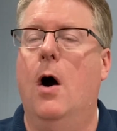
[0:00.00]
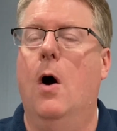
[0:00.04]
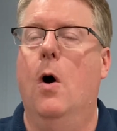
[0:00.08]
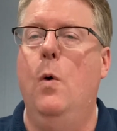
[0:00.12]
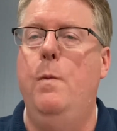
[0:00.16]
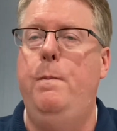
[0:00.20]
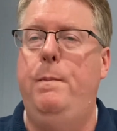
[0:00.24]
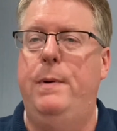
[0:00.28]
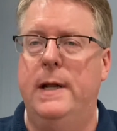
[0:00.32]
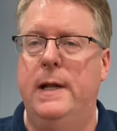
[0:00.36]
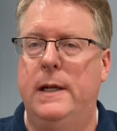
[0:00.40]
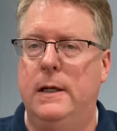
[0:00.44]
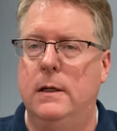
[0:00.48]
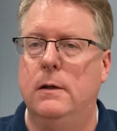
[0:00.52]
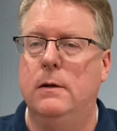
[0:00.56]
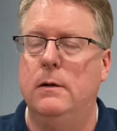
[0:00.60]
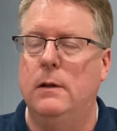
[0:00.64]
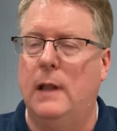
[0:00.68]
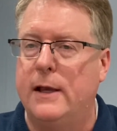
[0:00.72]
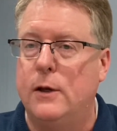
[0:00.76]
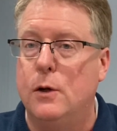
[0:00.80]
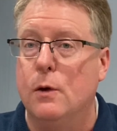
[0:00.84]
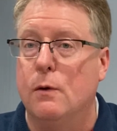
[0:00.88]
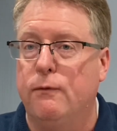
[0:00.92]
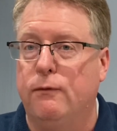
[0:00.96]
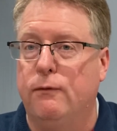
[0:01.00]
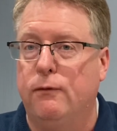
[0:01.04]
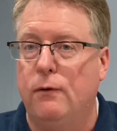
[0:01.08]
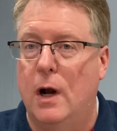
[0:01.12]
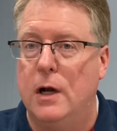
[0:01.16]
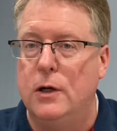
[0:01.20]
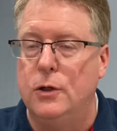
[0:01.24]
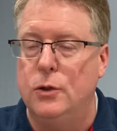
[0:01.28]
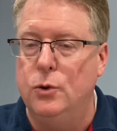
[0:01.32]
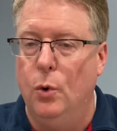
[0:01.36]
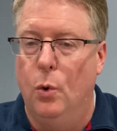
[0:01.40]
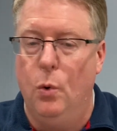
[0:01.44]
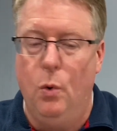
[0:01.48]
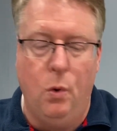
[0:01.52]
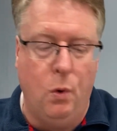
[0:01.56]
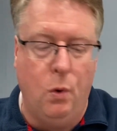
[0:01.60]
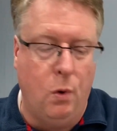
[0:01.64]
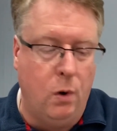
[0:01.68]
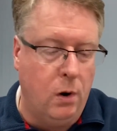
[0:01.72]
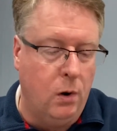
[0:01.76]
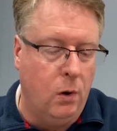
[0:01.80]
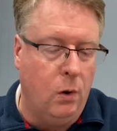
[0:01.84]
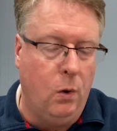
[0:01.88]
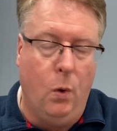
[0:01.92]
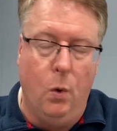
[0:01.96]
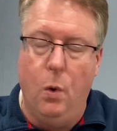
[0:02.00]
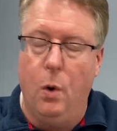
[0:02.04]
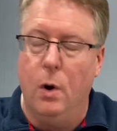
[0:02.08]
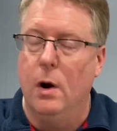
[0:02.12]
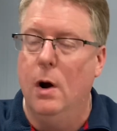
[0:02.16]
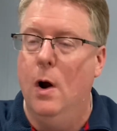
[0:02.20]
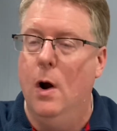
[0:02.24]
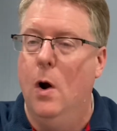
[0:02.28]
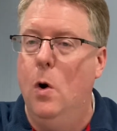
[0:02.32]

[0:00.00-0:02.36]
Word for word: open like your front door or